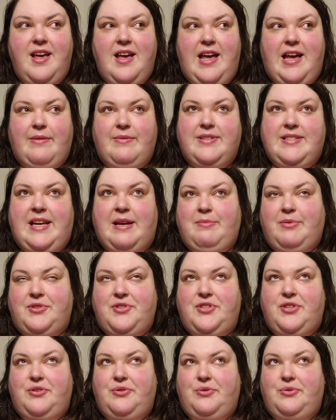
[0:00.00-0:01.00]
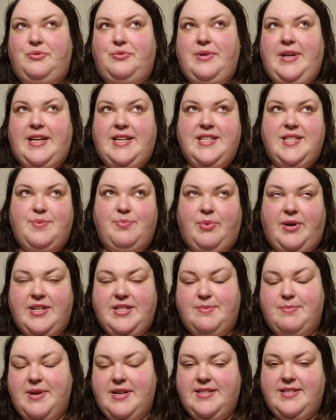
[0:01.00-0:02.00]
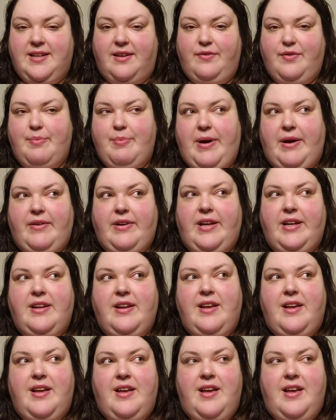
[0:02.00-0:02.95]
and was able to express myself about it.